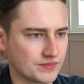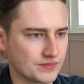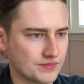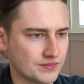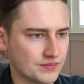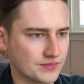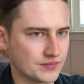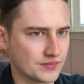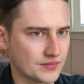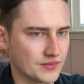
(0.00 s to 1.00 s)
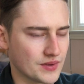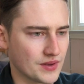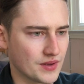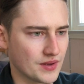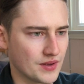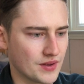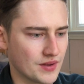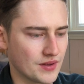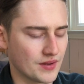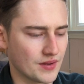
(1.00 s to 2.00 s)

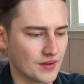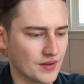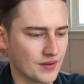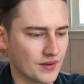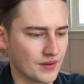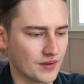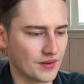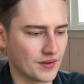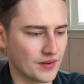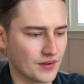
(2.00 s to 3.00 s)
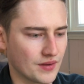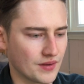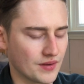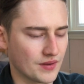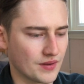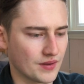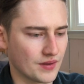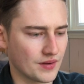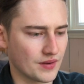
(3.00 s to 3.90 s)
Nothing is said.